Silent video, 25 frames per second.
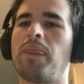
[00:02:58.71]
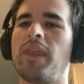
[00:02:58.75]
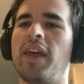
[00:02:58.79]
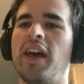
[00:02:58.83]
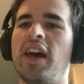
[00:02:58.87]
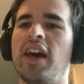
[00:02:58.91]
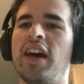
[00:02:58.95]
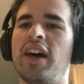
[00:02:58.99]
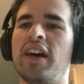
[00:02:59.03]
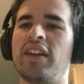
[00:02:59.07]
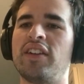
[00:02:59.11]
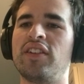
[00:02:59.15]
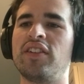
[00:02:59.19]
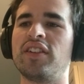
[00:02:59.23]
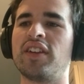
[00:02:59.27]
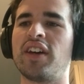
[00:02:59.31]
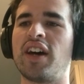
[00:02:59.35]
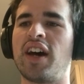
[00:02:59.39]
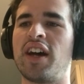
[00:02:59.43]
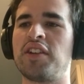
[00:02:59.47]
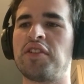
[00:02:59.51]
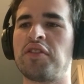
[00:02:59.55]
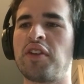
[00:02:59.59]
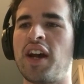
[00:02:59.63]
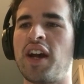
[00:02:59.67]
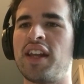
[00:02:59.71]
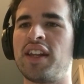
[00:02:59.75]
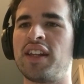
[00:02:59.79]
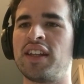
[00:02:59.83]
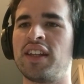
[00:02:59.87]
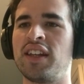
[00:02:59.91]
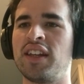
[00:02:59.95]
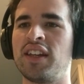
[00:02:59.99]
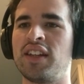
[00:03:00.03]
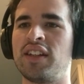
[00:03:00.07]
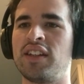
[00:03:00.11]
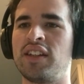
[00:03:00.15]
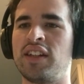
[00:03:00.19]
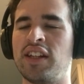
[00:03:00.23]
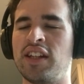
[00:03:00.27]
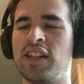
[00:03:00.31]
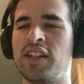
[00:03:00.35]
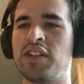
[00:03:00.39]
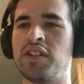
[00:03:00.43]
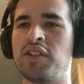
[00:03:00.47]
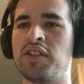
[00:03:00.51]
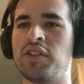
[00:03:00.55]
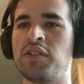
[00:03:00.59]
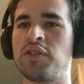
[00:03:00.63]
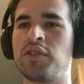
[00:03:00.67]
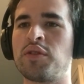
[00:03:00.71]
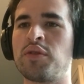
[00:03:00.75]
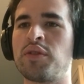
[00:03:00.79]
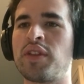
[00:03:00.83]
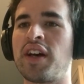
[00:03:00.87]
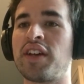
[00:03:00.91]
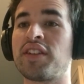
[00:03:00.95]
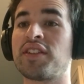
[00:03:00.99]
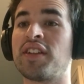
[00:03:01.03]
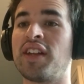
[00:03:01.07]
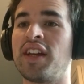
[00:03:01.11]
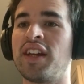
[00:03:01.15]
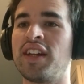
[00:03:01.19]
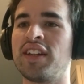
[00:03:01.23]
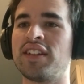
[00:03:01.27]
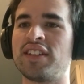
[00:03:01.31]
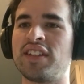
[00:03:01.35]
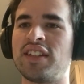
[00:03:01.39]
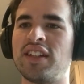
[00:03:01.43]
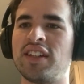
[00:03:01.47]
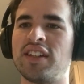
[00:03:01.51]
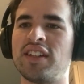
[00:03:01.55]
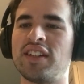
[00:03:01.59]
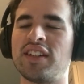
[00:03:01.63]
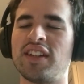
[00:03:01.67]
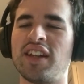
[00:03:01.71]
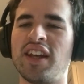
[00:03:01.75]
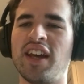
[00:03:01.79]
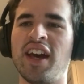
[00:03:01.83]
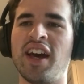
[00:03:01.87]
And I tried again in 2018,